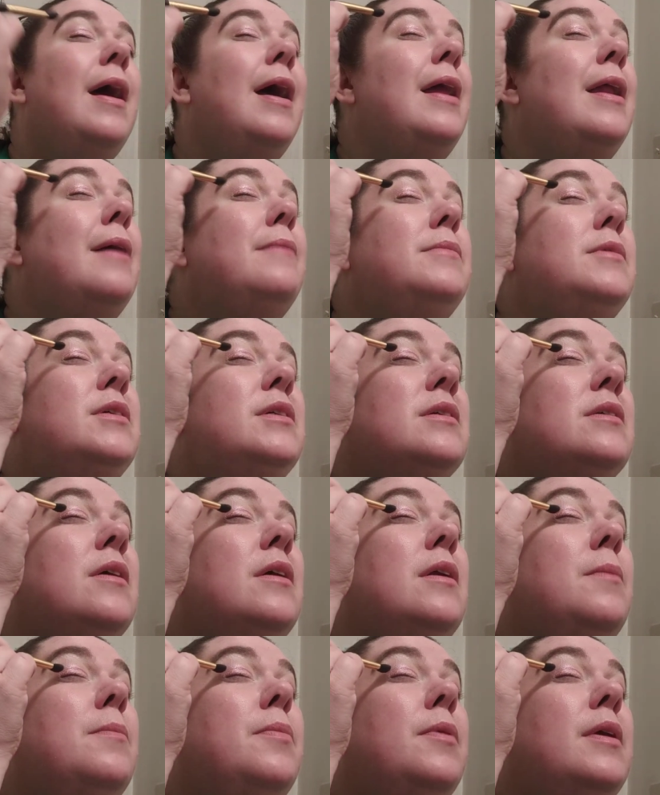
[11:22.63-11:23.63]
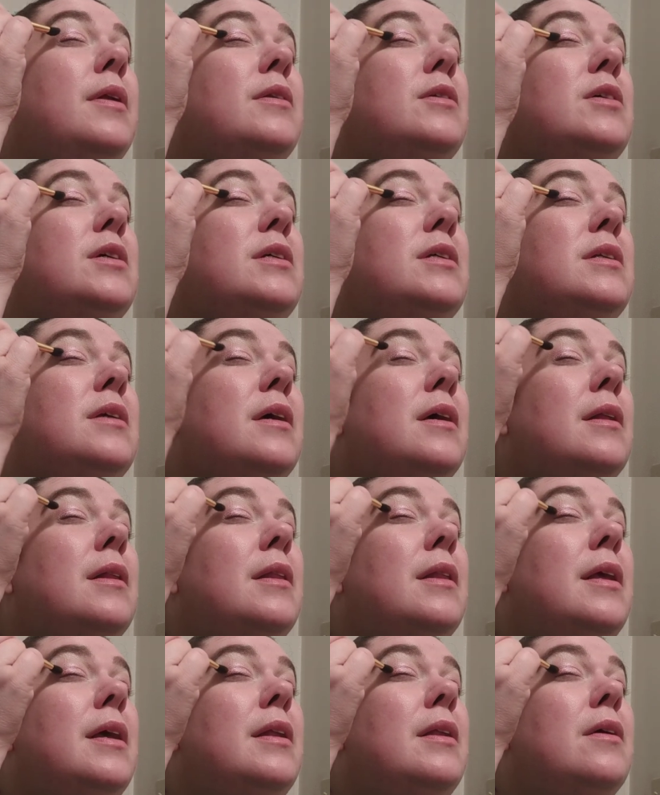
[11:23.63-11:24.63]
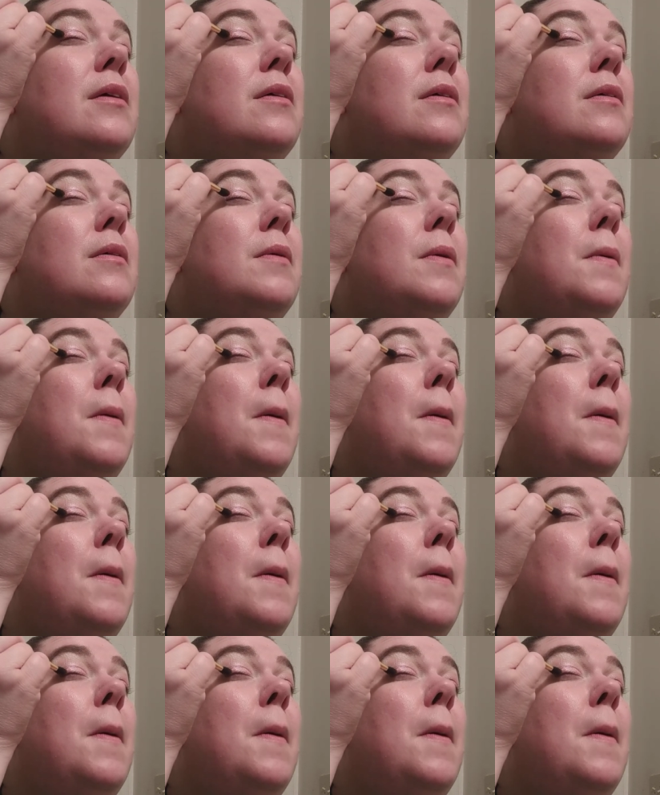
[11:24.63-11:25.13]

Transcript: And I'm just gonna put just a little.